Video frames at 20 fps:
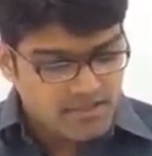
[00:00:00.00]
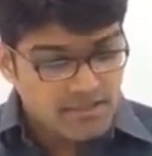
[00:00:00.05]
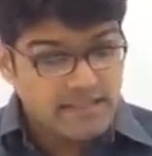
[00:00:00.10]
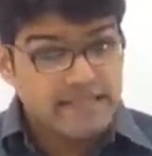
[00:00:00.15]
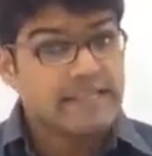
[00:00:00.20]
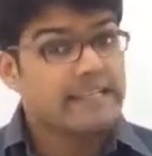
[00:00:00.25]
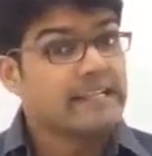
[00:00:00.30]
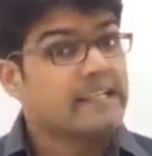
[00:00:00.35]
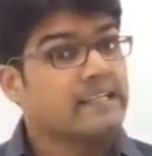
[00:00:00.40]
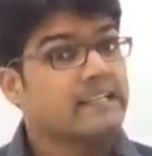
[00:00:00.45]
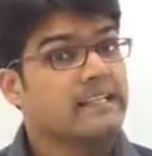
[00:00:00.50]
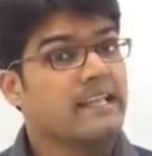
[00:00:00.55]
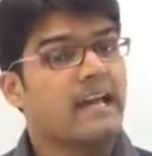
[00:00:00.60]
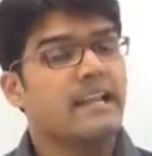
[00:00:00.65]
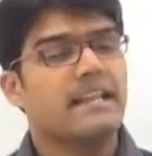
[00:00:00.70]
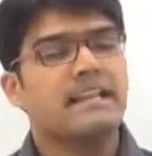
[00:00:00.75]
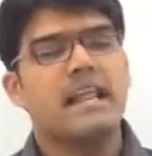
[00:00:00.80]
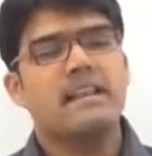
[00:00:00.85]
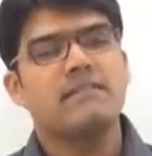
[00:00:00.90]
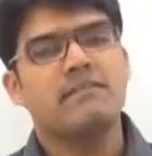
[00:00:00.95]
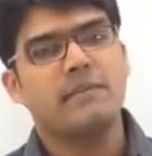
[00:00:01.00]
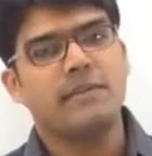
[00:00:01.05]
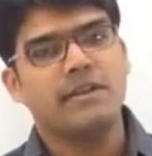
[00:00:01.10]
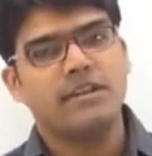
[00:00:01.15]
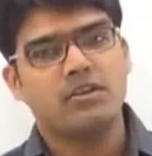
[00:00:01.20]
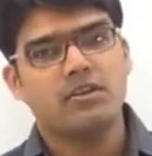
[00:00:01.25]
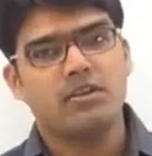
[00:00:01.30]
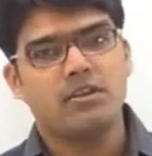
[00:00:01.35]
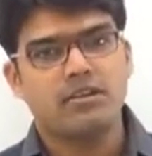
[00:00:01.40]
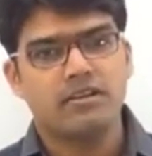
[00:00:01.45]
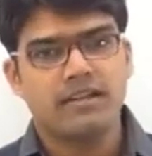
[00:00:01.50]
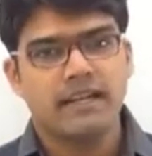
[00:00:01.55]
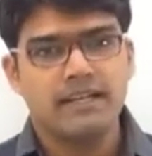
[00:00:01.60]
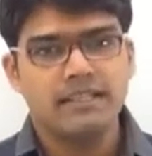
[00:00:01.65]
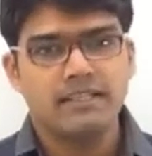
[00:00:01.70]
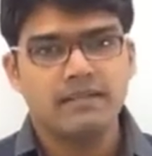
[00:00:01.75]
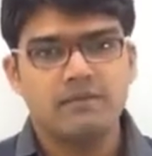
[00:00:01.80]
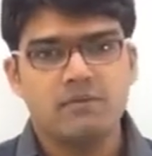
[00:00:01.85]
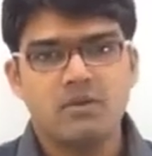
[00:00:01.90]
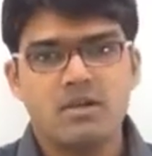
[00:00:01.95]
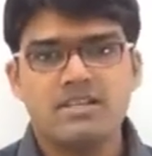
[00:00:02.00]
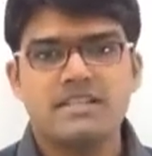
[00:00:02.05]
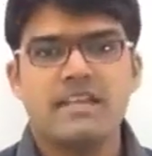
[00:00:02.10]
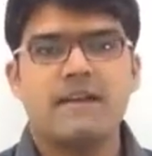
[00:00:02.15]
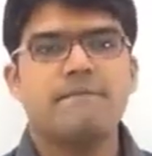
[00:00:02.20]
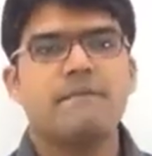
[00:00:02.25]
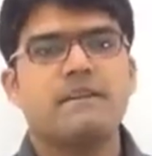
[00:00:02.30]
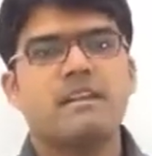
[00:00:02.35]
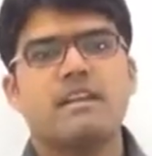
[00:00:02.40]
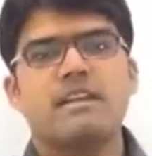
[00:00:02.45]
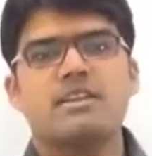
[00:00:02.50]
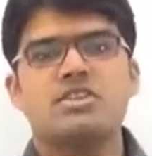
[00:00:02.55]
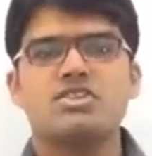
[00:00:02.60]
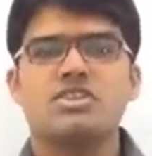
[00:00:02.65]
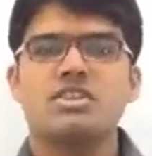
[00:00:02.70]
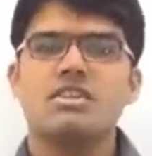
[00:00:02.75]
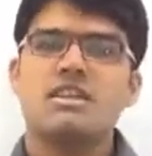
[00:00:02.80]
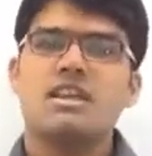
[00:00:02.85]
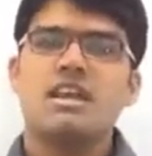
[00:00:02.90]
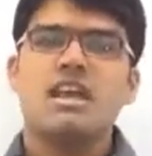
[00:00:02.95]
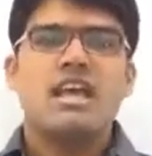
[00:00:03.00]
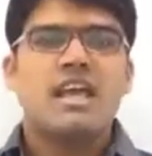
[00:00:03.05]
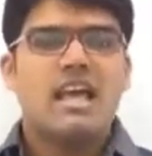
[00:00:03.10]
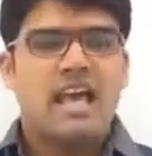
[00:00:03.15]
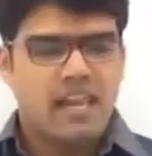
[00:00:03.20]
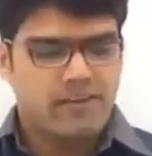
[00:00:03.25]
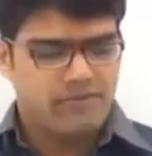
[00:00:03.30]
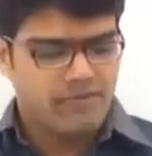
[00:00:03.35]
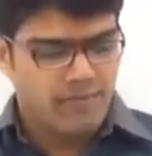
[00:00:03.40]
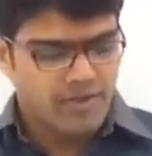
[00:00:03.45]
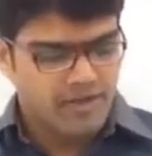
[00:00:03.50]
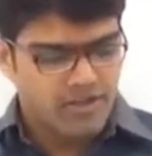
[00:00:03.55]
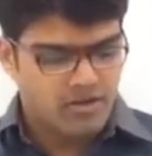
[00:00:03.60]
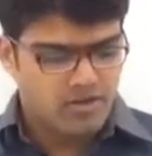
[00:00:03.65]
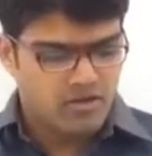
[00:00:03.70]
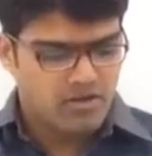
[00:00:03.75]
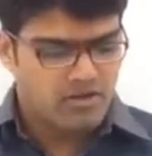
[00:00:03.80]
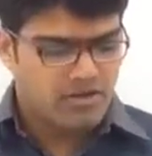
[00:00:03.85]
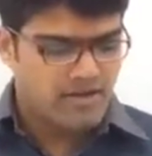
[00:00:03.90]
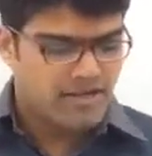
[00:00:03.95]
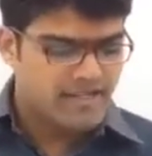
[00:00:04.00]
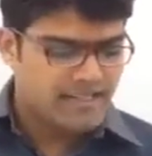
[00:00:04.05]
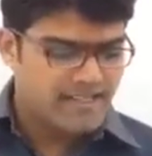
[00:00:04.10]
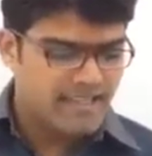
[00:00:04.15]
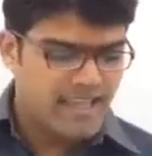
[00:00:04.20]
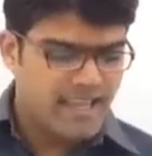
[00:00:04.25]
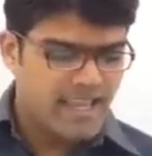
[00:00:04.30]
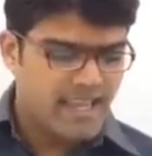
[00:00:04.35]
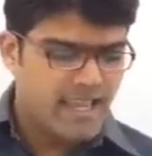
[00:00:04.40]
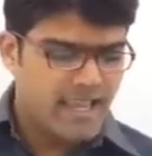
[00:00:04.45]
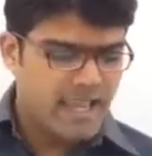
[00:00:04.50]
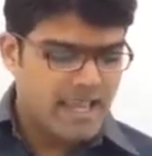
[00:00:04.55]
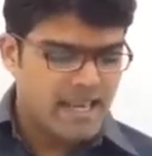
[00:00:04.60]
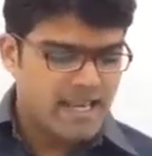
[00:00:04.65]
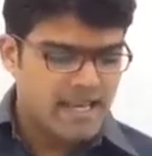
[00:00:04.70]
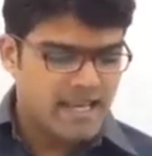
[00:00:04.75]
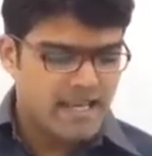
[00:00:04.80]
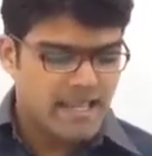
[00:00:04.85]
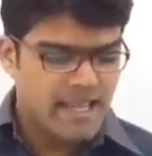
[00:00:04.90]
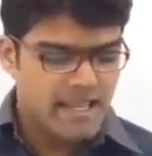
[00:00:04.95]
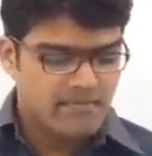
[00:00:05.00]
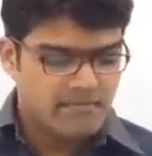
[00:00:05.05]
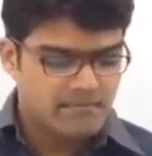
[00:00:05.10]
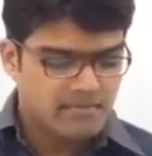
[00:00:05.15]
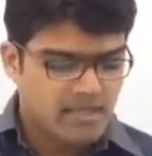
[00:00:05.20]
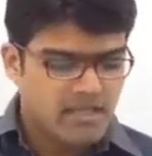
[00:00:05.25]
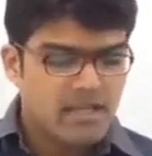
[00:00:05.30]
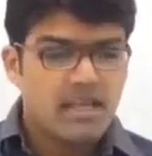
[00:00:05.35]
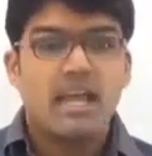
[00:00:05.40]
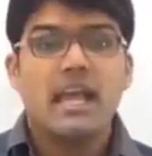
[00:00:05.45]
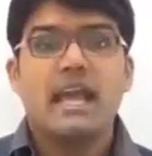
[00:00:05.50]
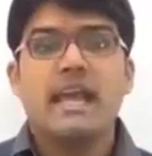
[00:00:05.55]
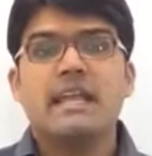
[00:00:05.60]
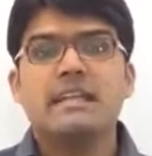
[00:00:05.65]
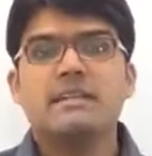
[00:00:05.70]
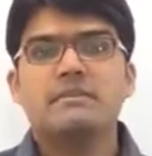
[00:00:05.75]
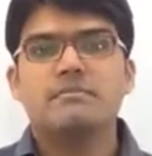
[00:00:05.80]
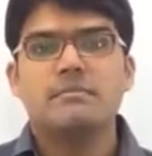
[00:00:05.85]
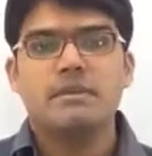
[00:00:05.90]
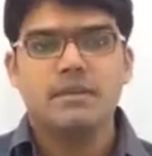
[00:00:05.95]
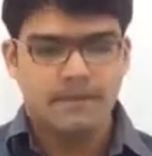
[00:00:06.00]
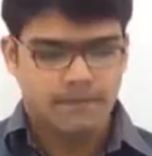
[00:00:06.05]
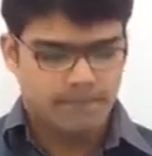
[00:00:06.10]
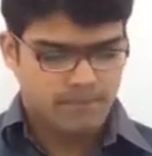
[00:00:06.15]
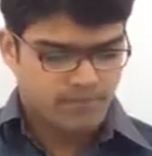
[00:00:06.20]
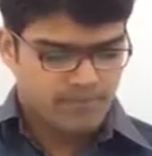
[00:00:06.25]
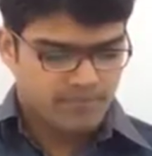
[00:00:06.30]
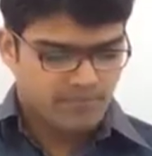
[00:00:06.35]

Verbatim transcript: Clearly they are in alphabetical order, right? The words have been arranged in alphabetical order, right? K, L, M, N, P.